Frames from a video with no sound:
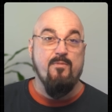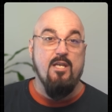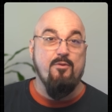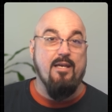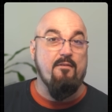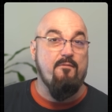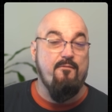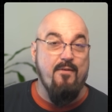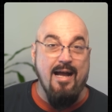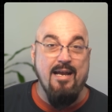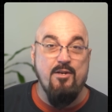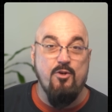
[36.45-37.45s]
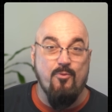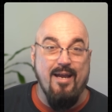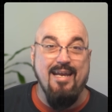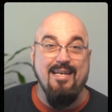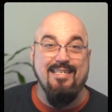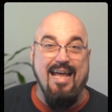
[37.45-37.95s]
You get
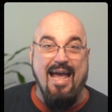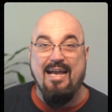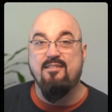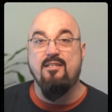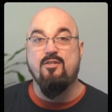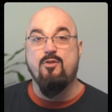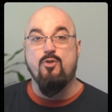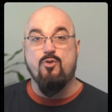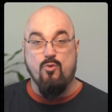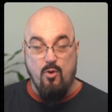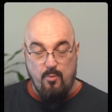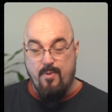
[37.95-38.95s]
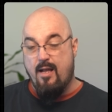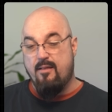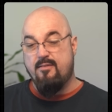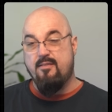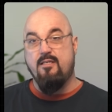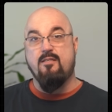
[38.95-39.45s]
fine-grained access control
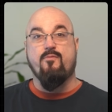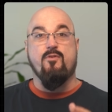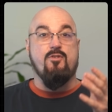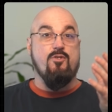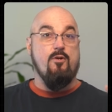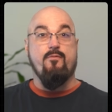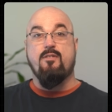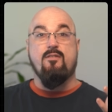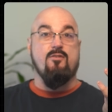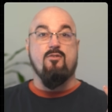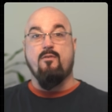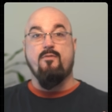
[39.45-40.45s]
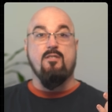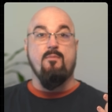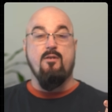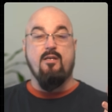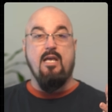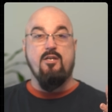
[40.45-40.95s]
policies for service-to-service
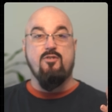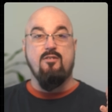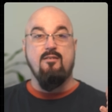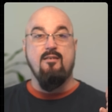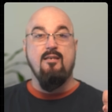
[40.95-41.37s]
communication.